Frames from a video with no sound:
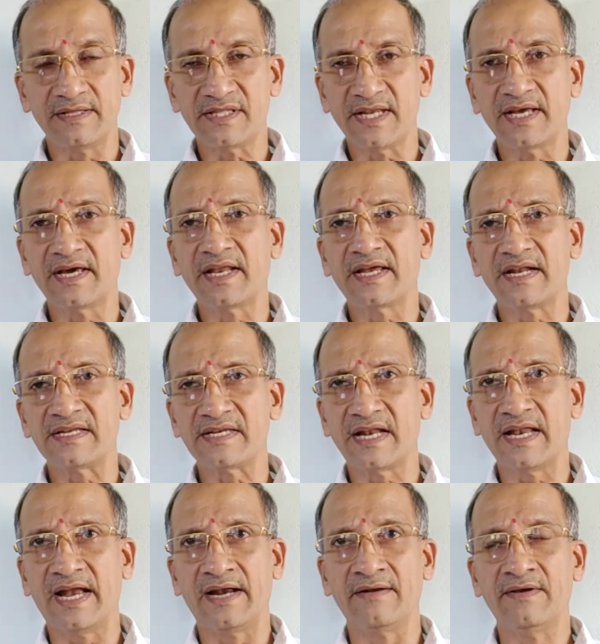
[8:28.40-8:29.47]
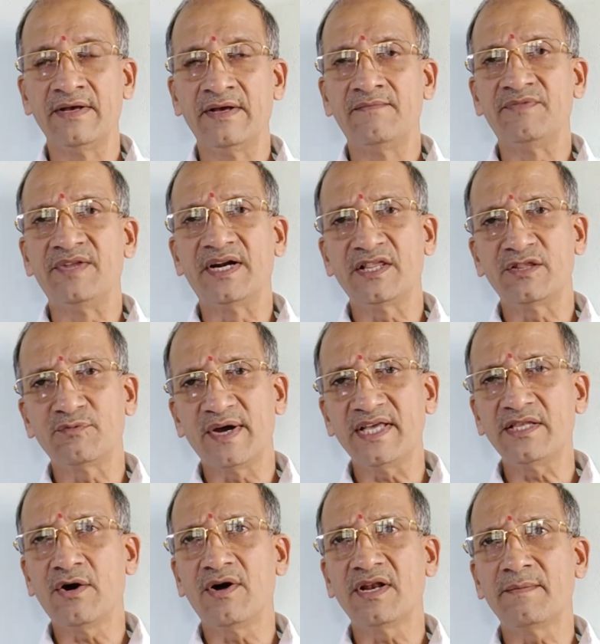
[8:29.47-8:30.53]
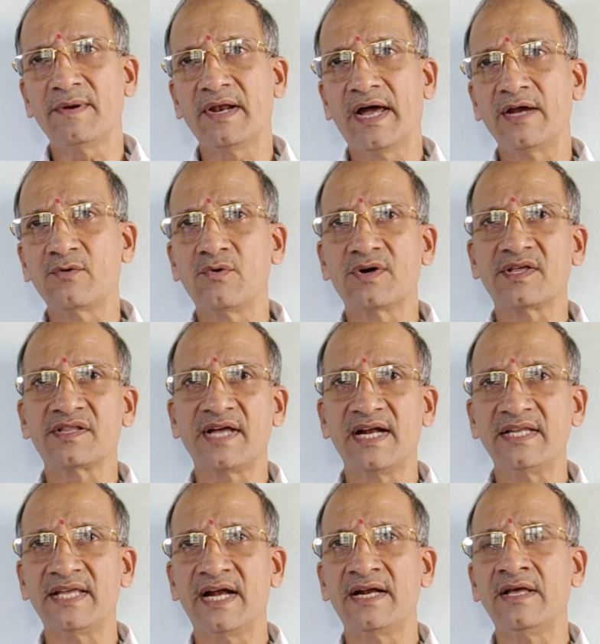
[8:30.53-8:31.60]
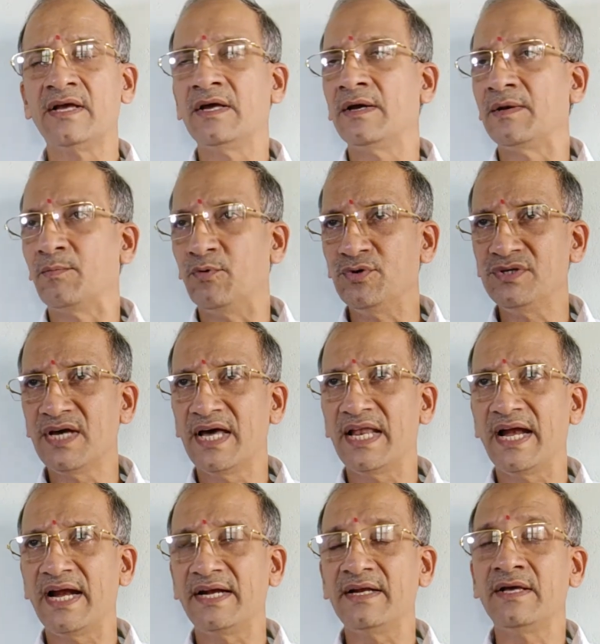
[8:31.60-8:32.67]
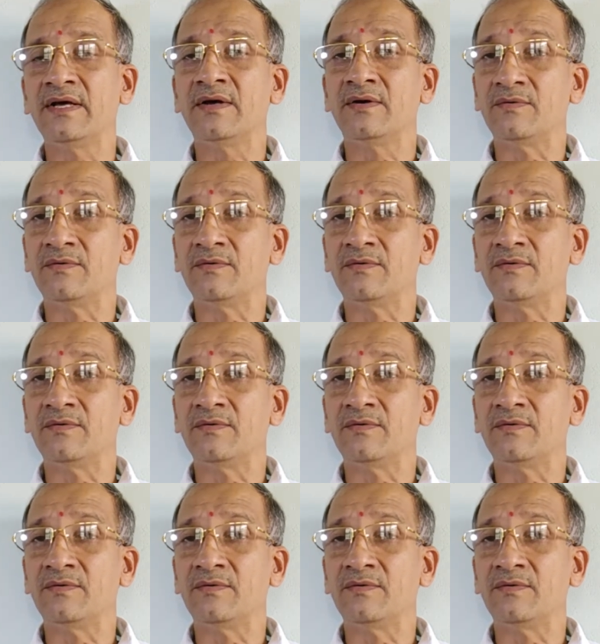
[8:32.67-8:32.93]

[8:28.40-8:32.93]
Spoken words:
an agricultural land. That is why the Honorable High Court has held that punja land,